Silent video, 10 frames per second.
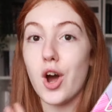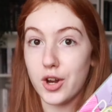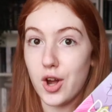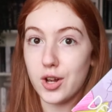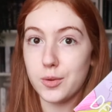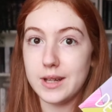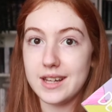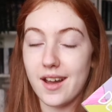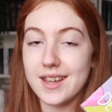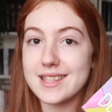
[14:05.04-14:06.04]
on Halloween
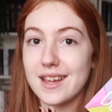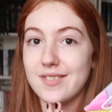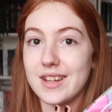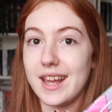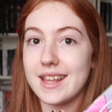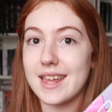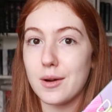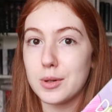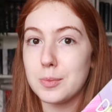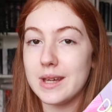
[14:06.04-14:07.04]
night. I feel like
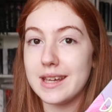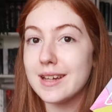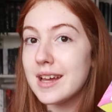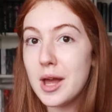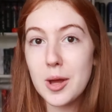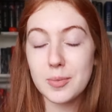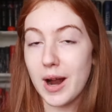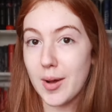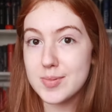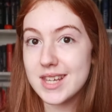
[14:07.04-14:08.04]
that would be
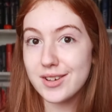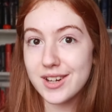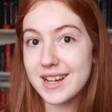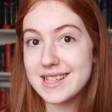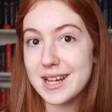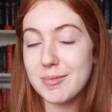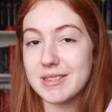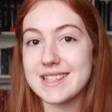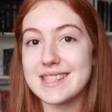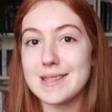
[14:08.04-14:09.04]
perhaps a good idea,
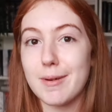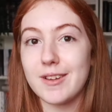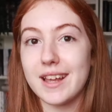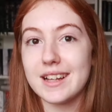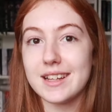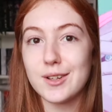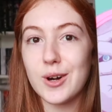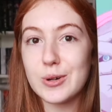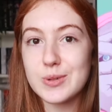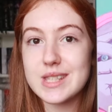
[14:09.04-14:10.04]
but this is about like a little
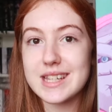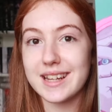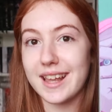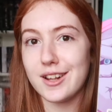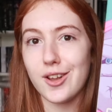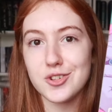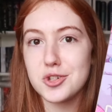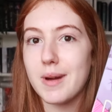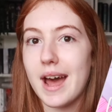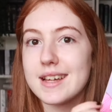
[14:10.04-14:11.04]
ghost in like a
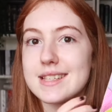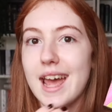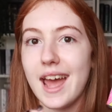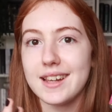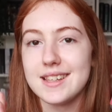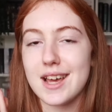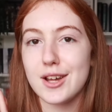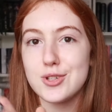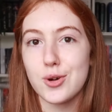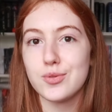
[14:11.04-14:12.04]
laundromat, and
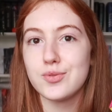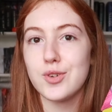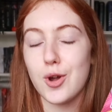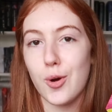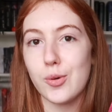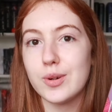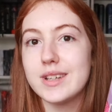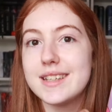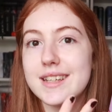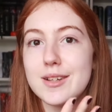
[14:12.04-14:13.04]
I don't know
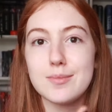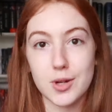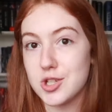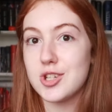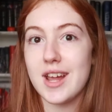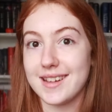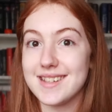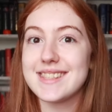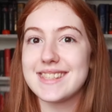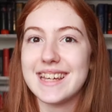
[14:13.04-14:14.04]
much
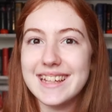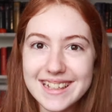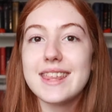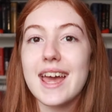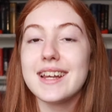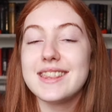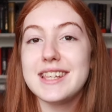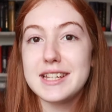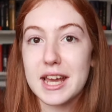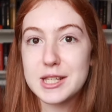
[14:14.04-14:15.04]
else. Then
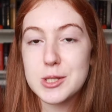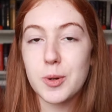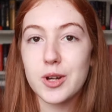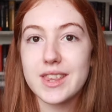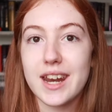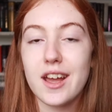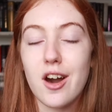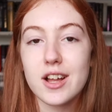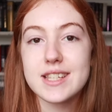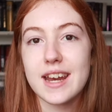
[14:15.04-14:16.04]
the next book that I
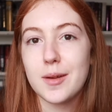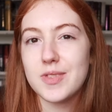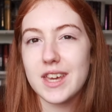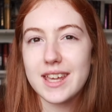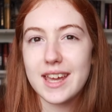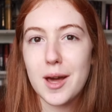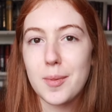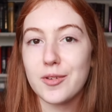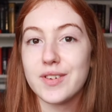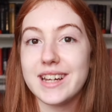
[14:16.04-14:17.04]
got, and I'm thinking
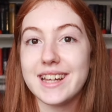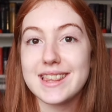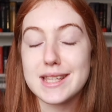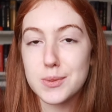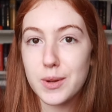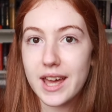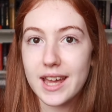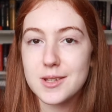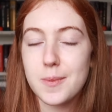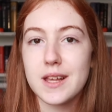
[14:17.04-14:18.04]
about reading it this
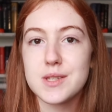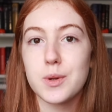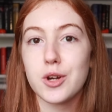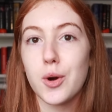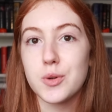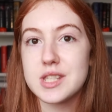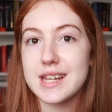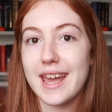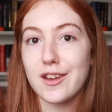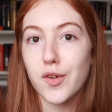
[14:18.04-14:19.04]
weekend because we are
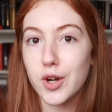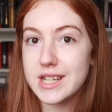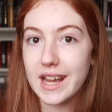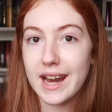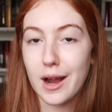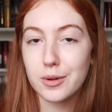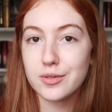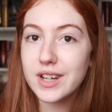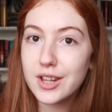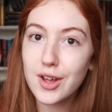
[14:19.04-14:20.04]
hosting a 48-hour
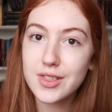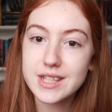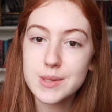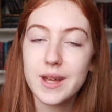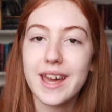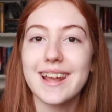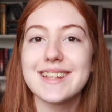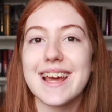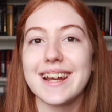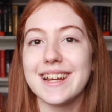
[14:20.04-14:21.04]
readathon this
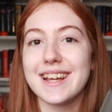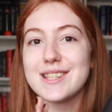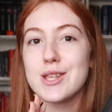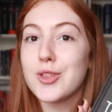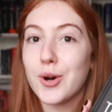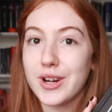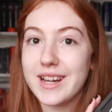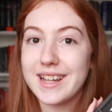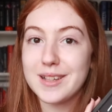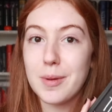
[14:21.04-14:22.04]
weekend, and it is
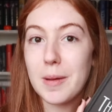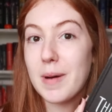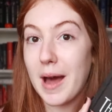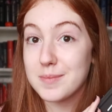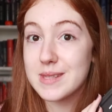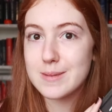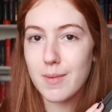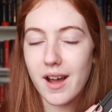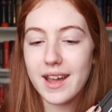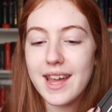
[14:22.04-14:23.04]
Thornhill by Pam
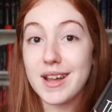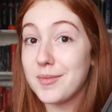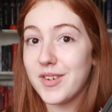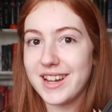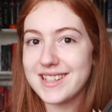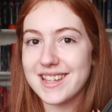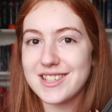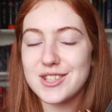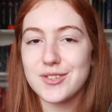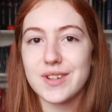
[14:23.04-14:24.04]
Smy, and I'm very
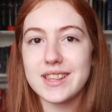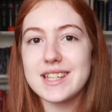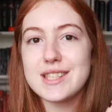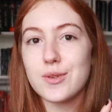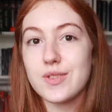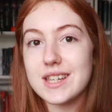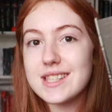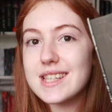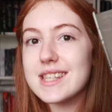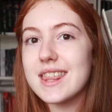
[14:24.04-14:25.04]
excited to read this. So
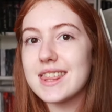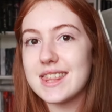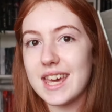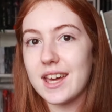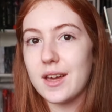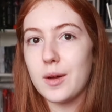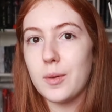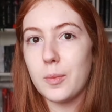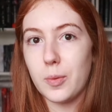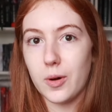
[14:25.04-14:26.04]
this is a thick
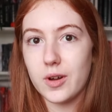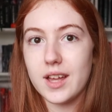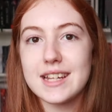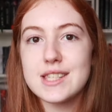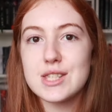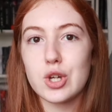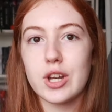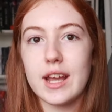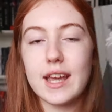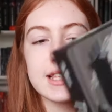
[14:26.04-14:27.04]
book. It is
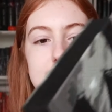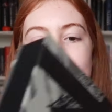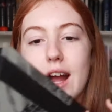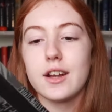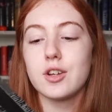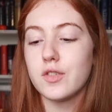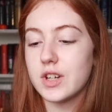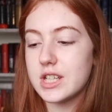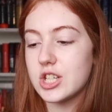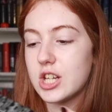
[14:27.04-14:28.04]
stunning. It's the
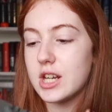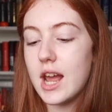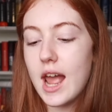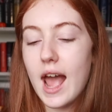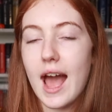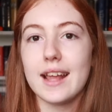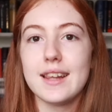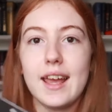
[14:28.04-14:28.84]
hardcover edition, and